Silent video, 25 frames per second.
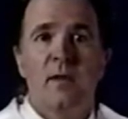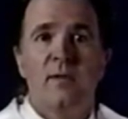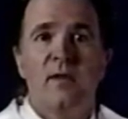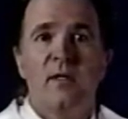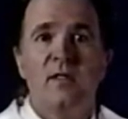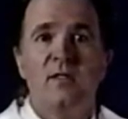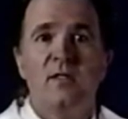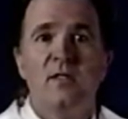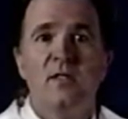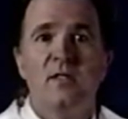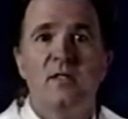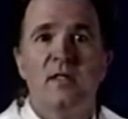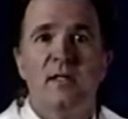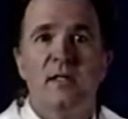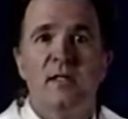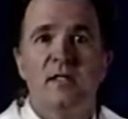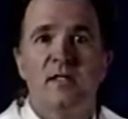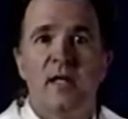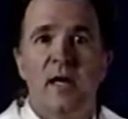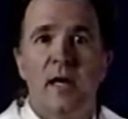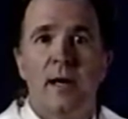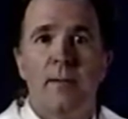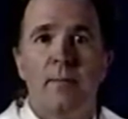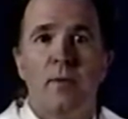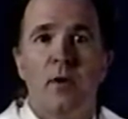This is an
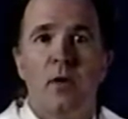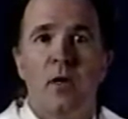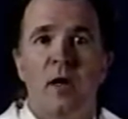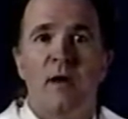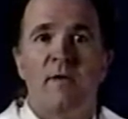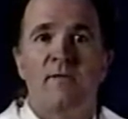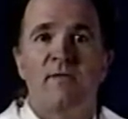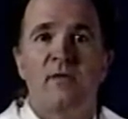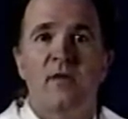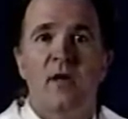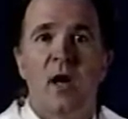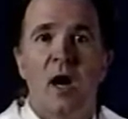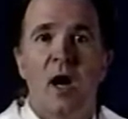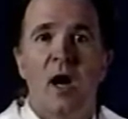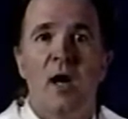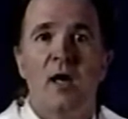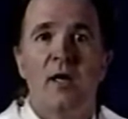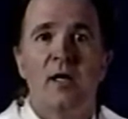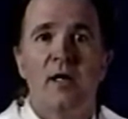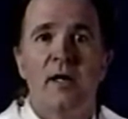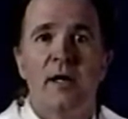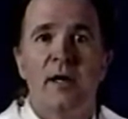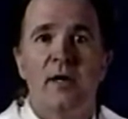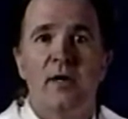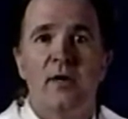example of
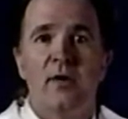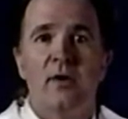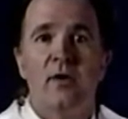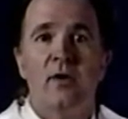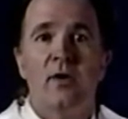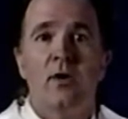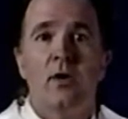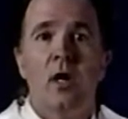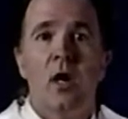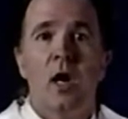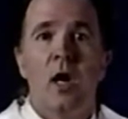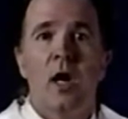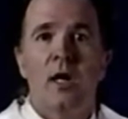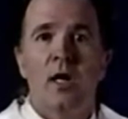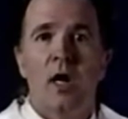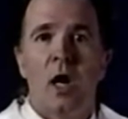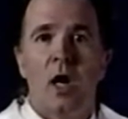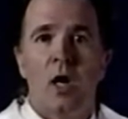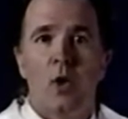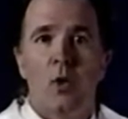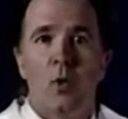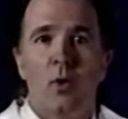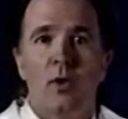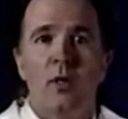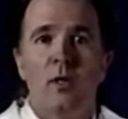nonlinear
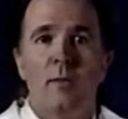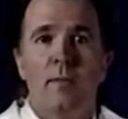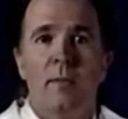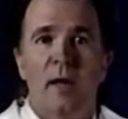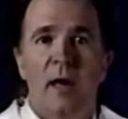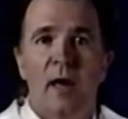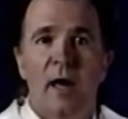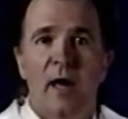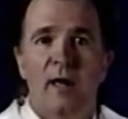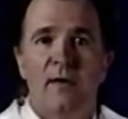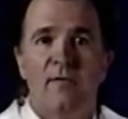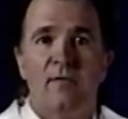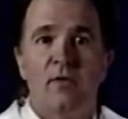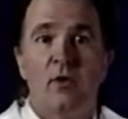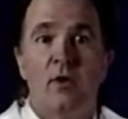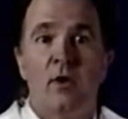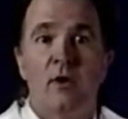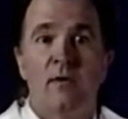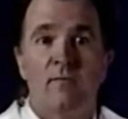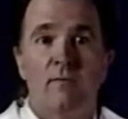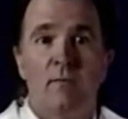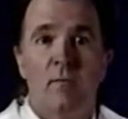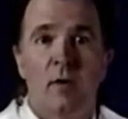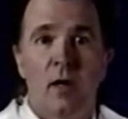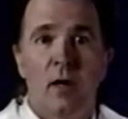colloidal behavior
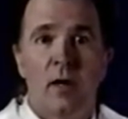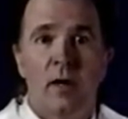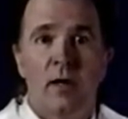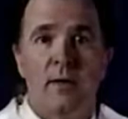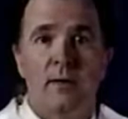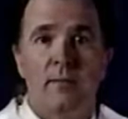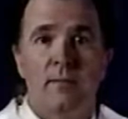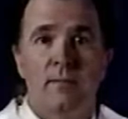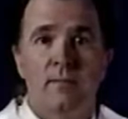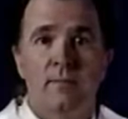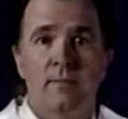of blood.